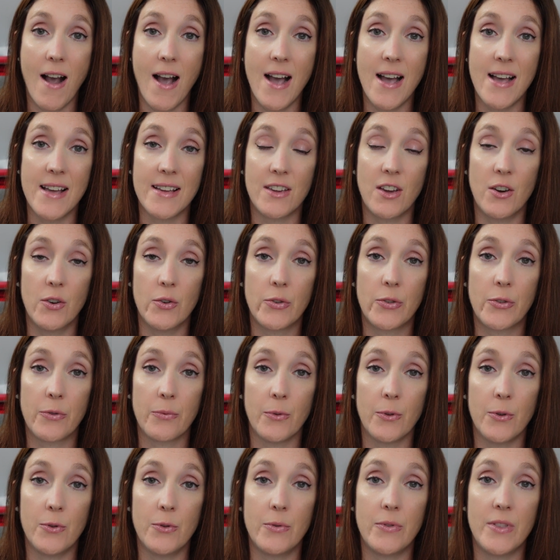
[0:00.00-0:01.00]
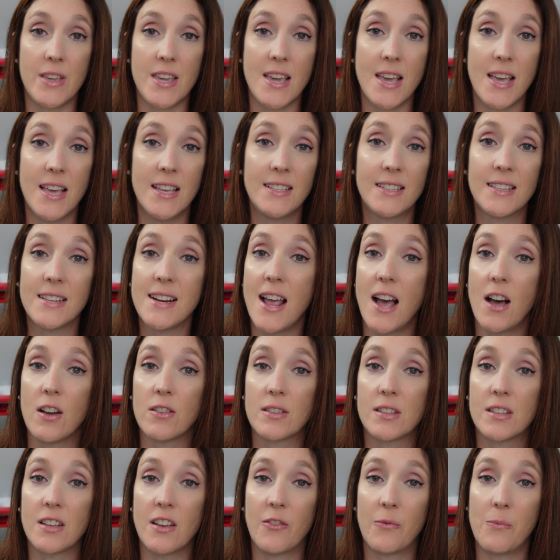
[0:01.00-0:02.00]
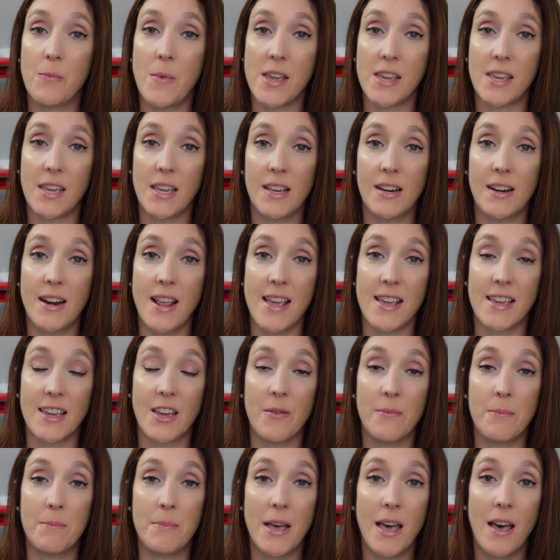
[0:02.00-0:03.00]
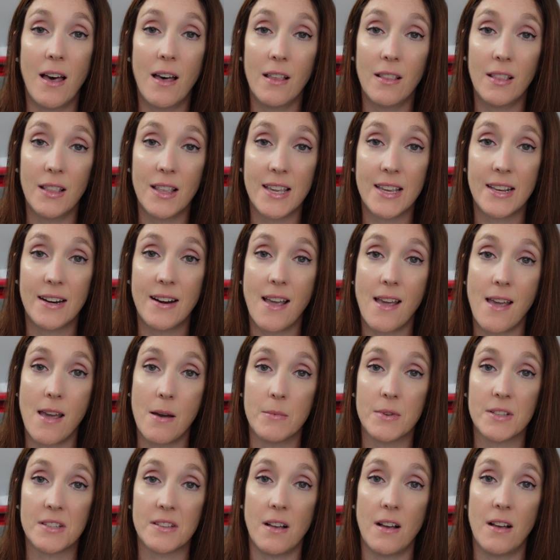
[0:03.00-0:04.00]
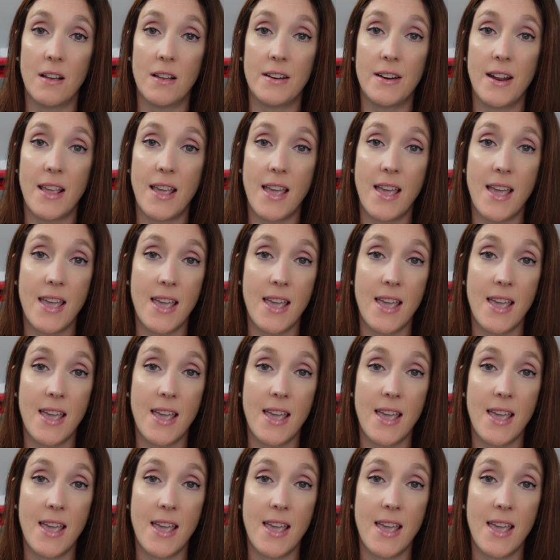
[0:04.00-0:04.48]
I go through the ins and outs of making a compelling Amazon